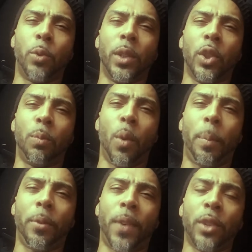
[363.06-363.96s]
to it. It looks more
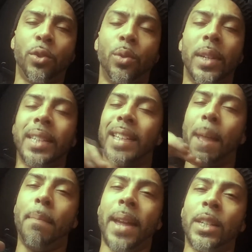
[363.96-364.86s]
professional. It's
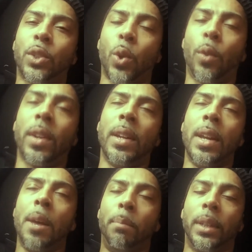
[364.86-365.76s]
not mandatory,
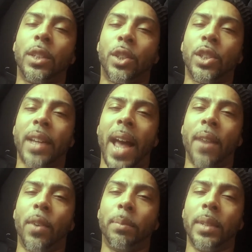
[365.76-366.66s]
but it's good to
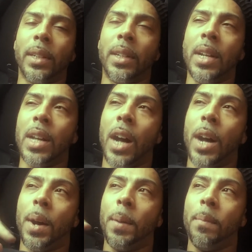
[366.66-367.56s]
have up there.
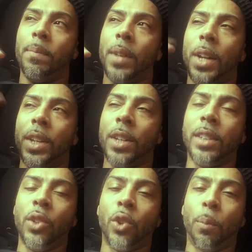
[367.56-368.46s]
Another
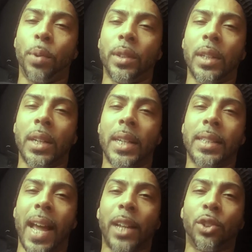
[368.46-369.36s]
thing you could put there
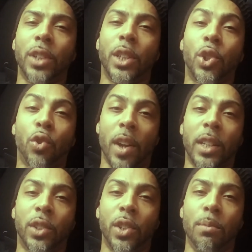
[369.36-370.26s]
is actually the
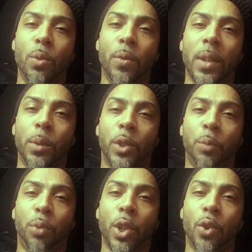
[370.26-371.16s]
trailer to your movie, which
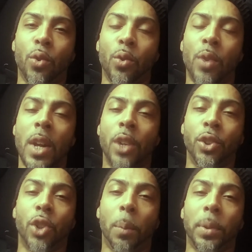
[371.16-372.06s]
is pretty cool.
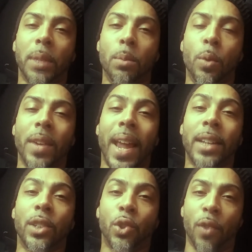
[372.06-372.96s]
So you can put the movie
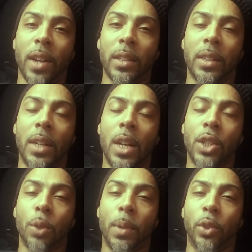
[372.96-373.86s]
and the trailer.
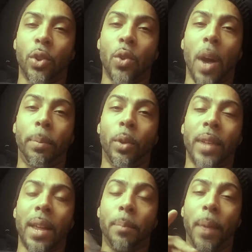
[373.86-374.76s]
So make sure you upload
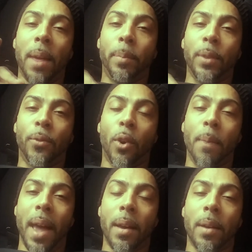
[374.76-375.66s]
that in
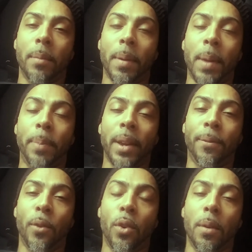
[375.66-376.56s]

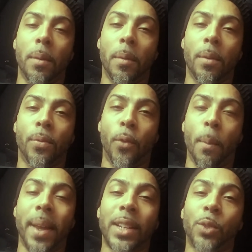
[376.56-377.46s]
MP4
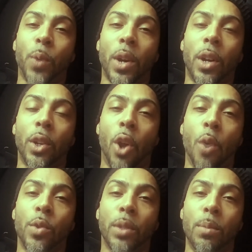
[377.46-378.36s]
format as well,
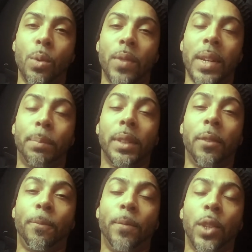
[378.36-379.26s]
along with the movie. But
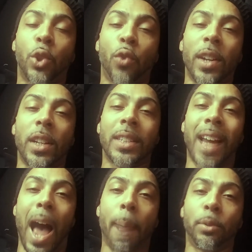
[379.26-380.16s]
the trailer is
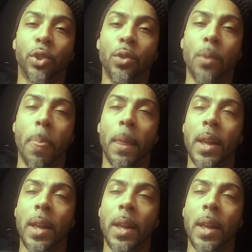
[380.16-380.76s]
optional.